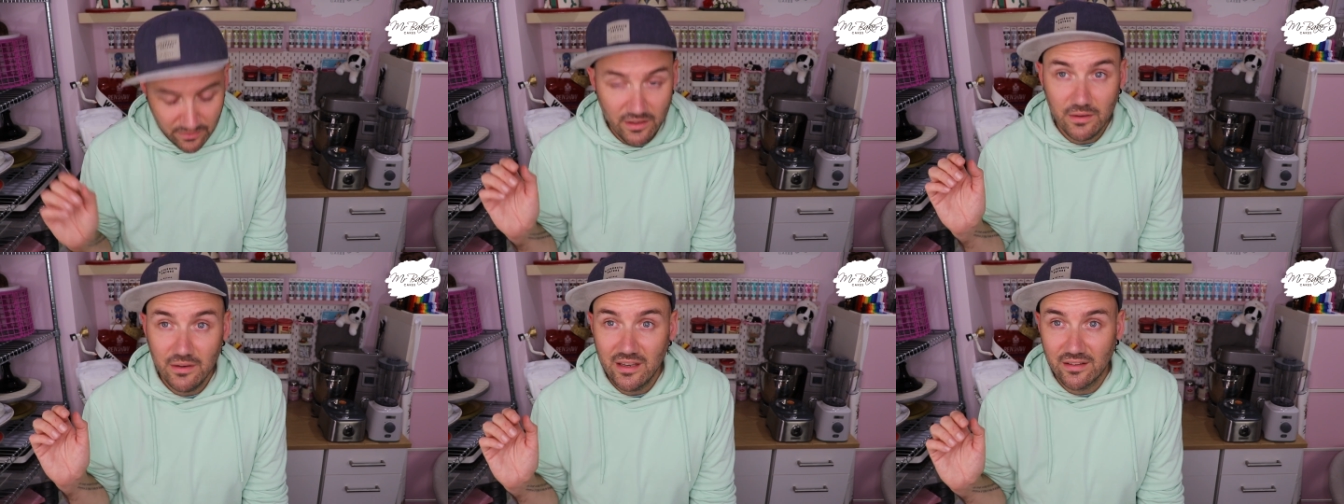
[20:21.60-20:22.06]
I'll
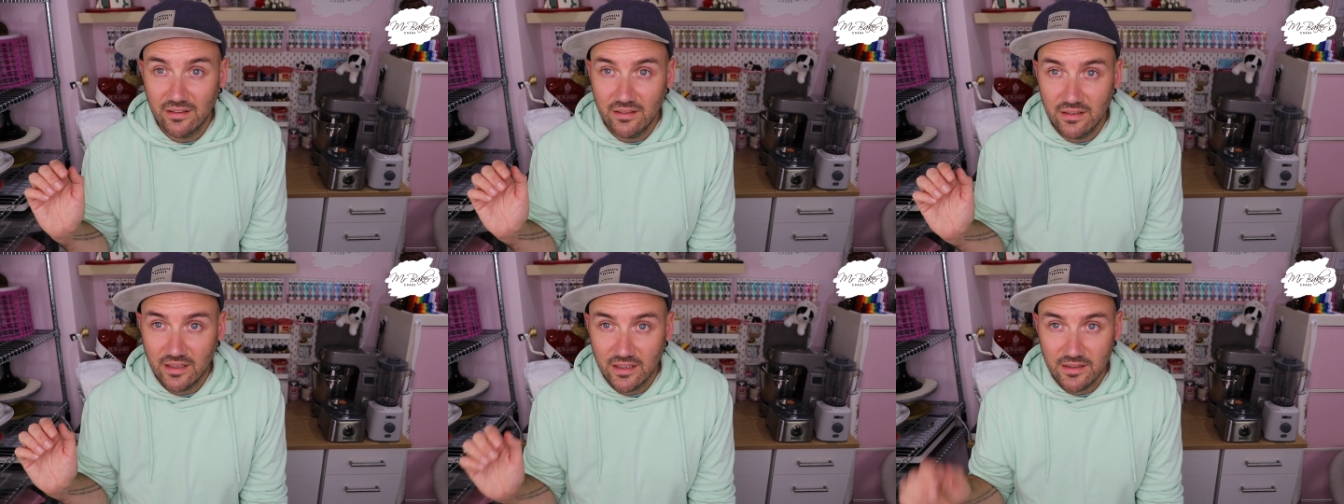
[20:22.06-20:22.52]
see you next
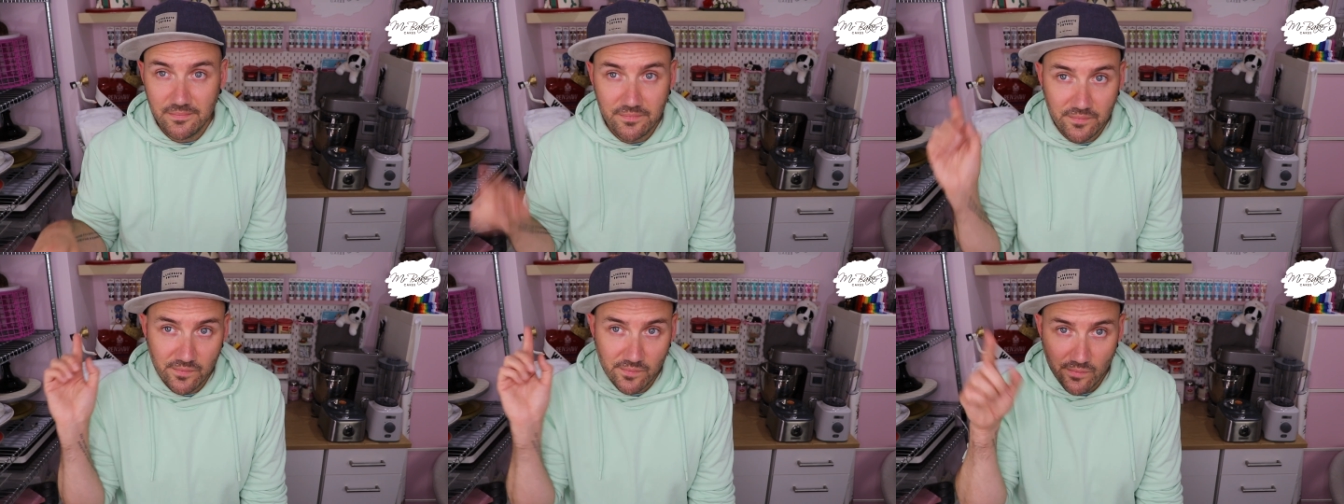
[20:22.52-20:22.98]
Sunday.
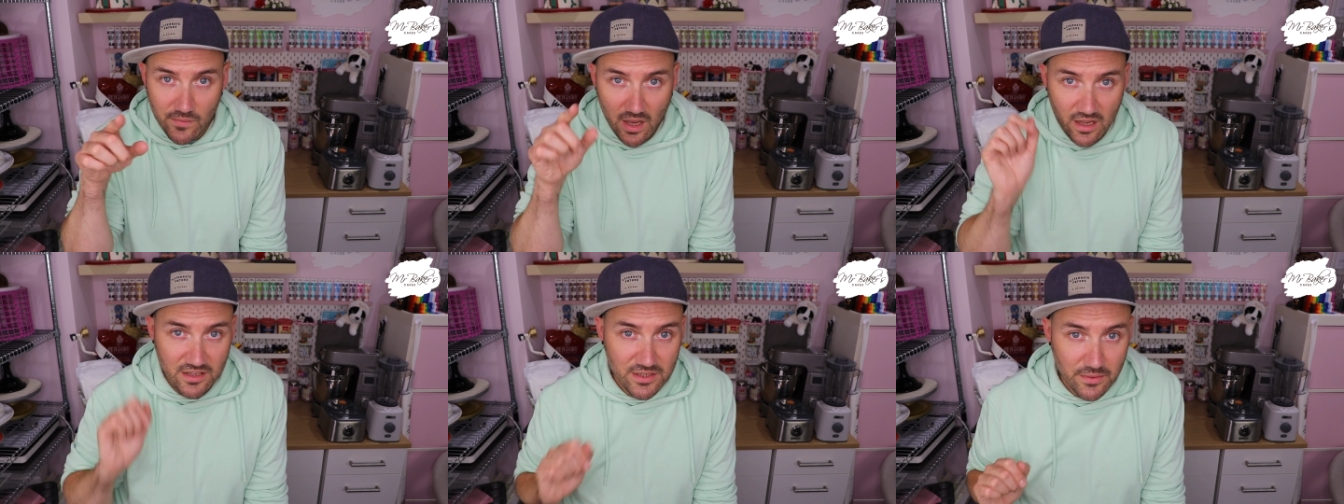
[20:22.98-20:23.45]

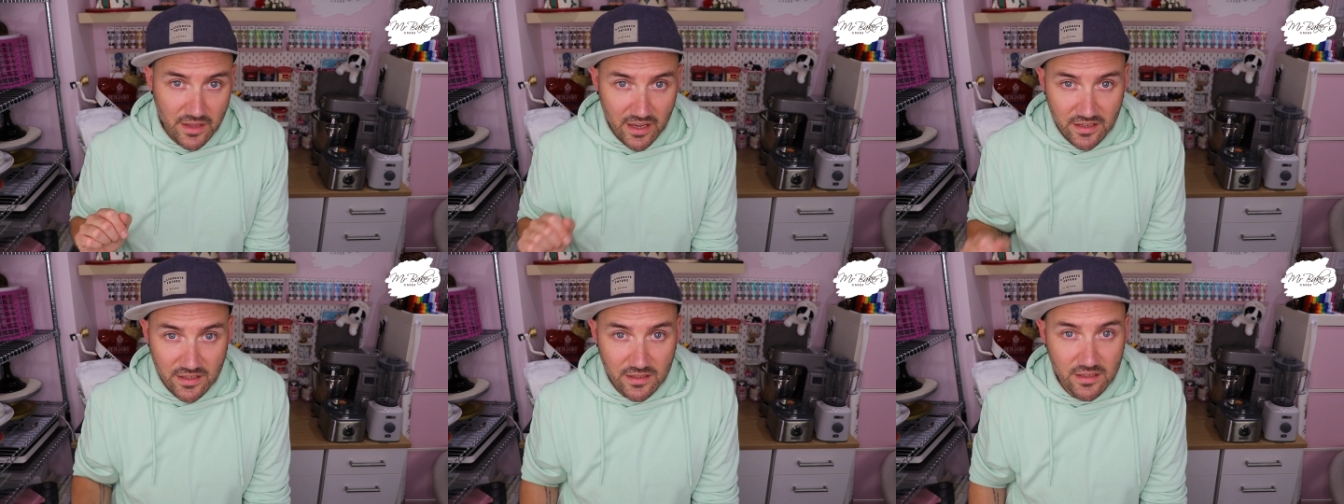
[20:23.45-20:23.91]
Until
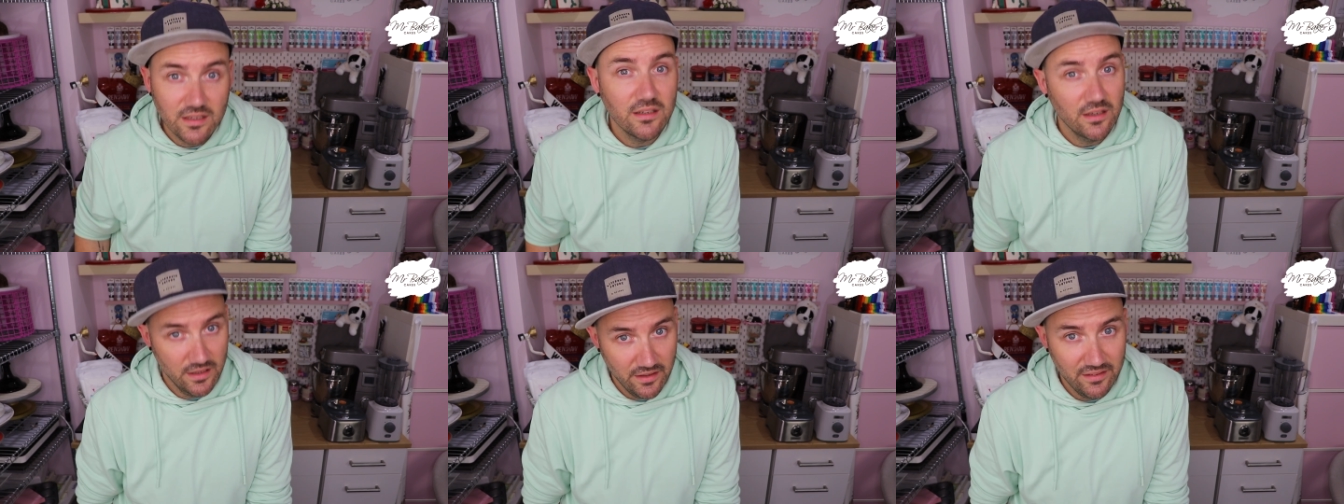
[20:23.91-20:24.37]
then,
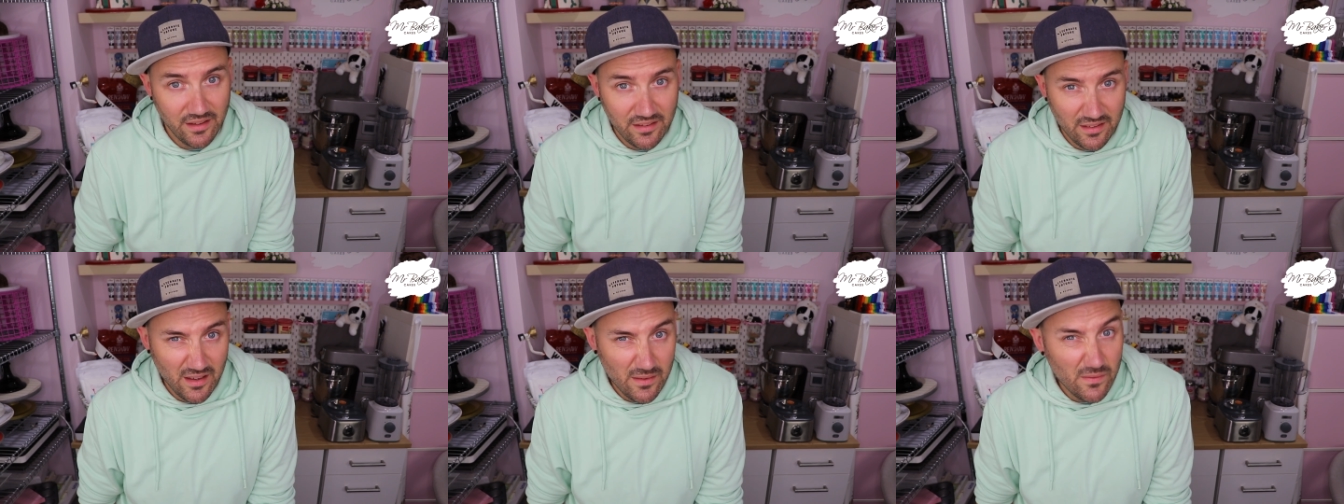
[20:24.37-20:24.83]
stay
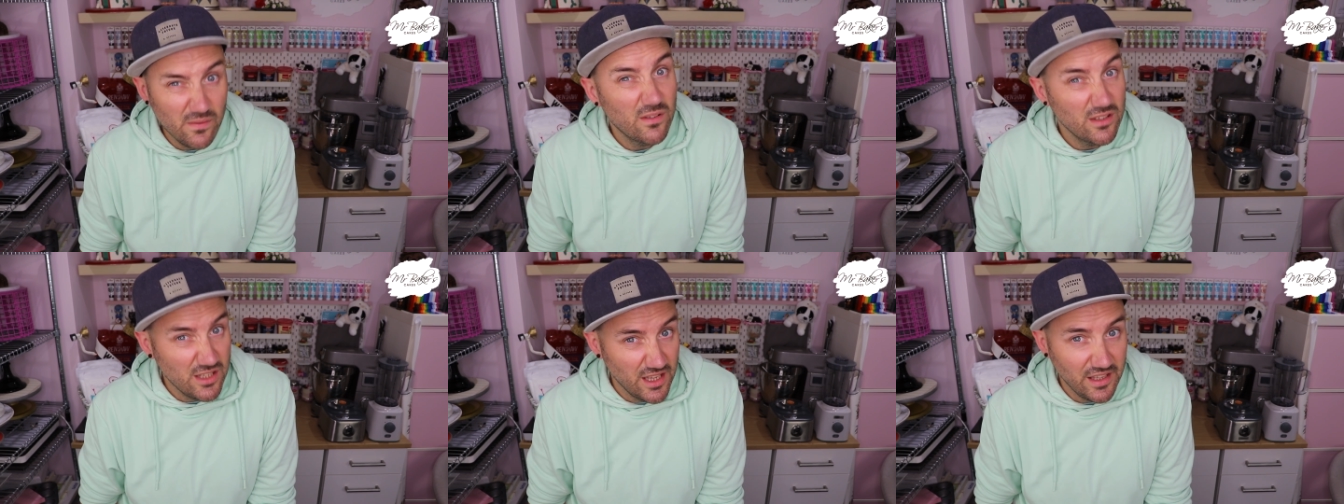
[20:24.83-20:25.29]
safe,
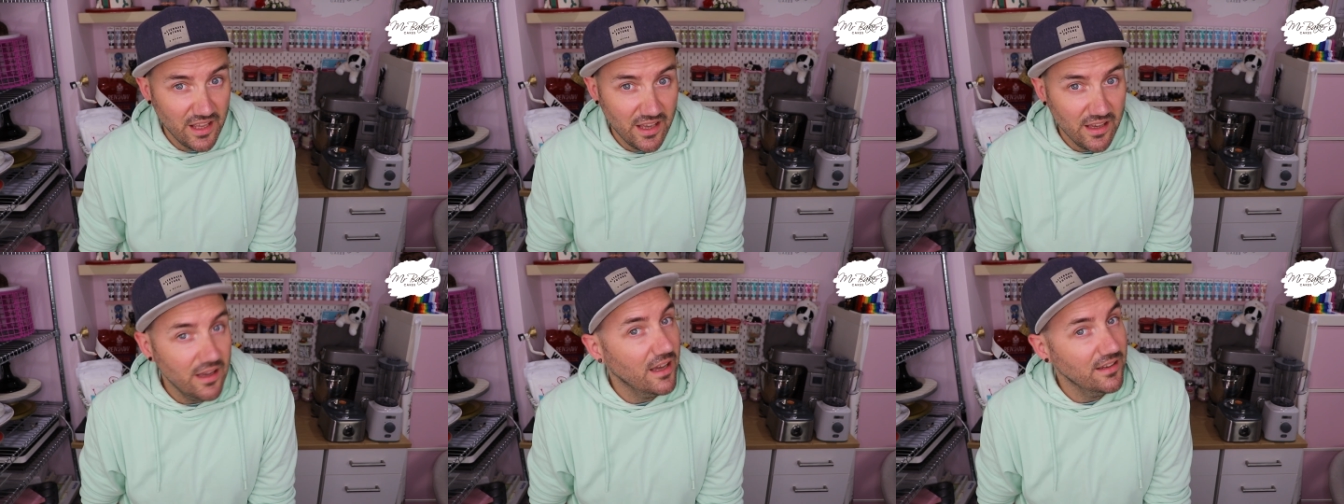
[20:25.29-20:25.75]
take
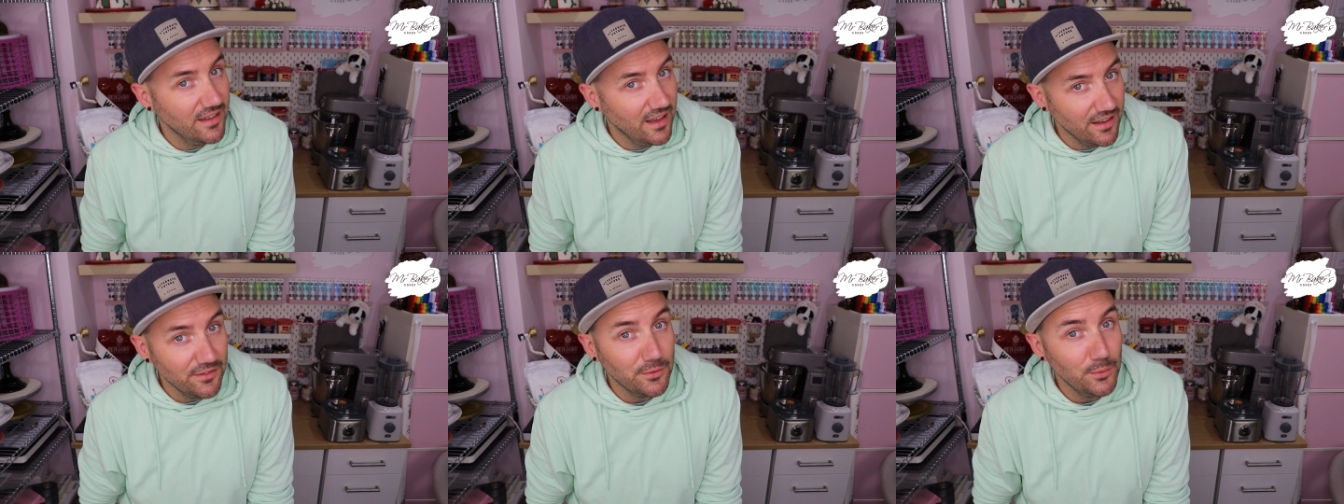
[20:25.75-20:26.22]
care, and
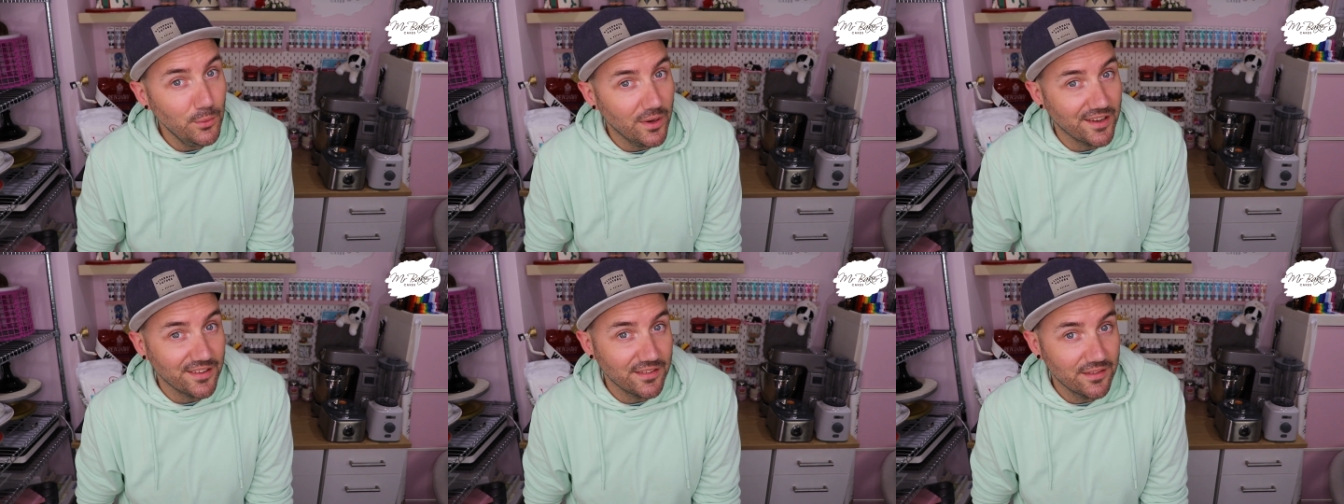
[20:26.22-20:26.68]
as
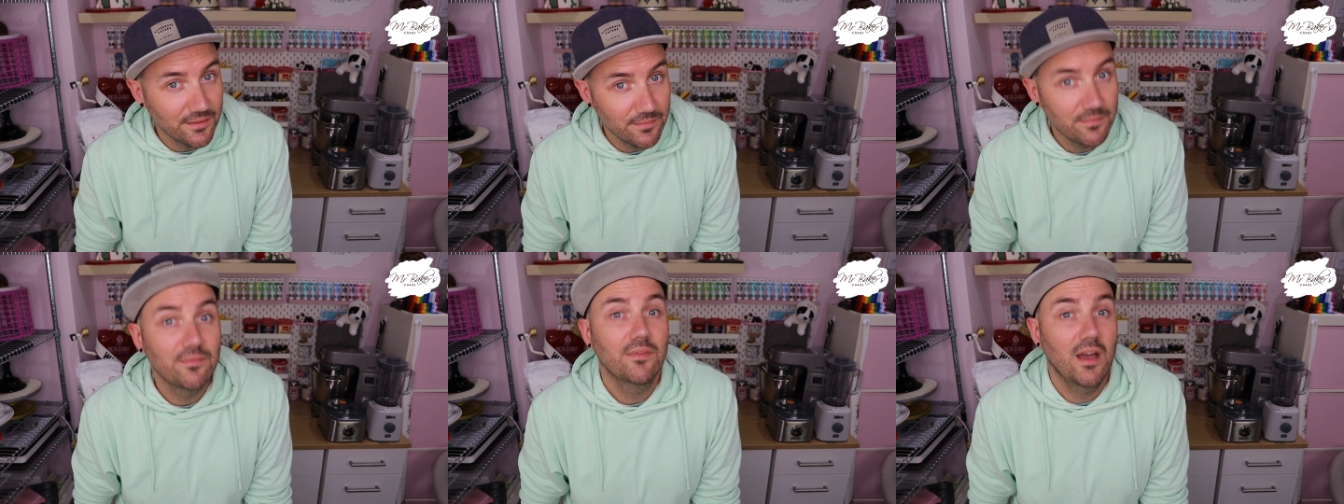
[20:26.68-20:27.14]
always,
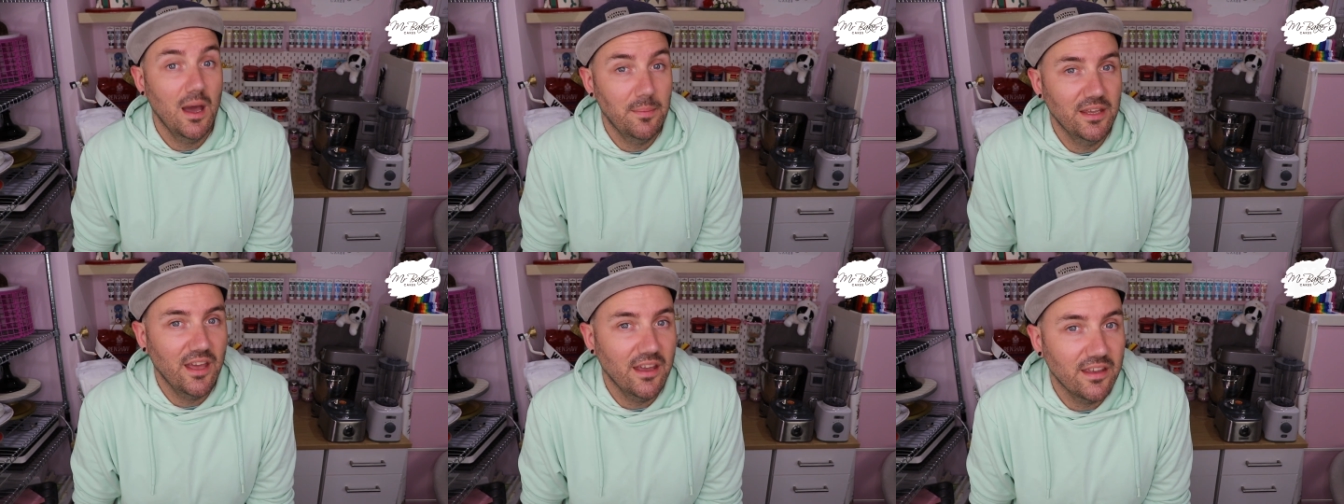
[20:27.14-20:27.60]

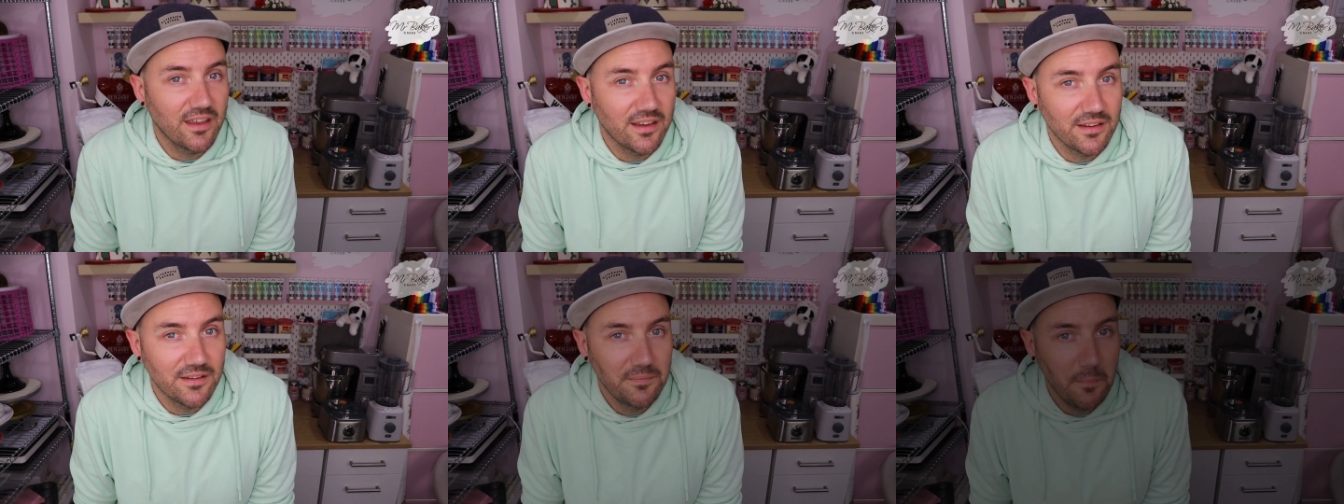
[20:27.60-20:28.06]
happy
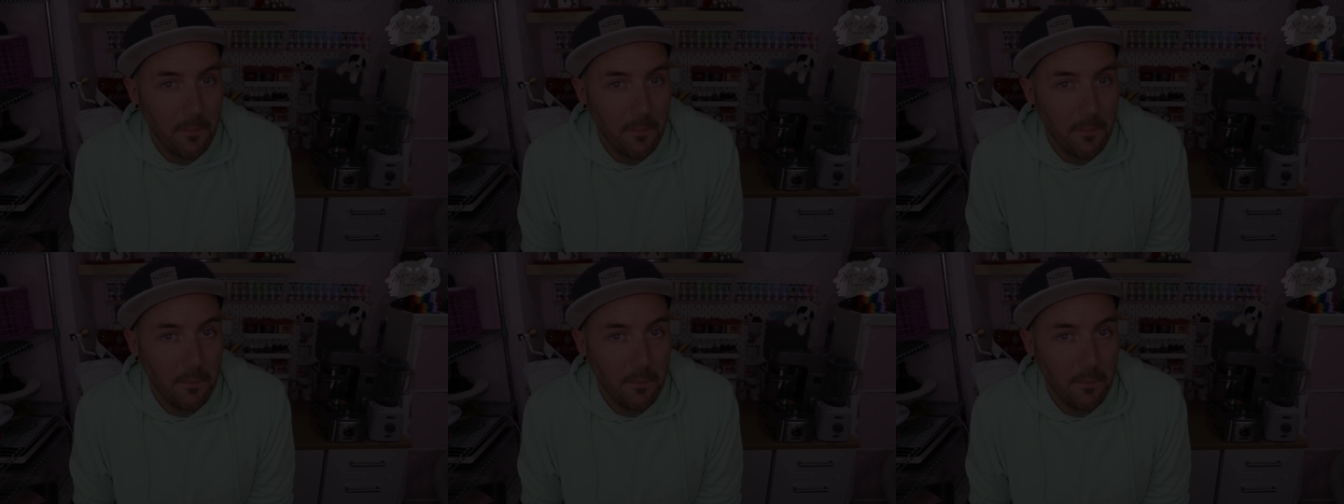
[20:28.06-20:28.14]
caking.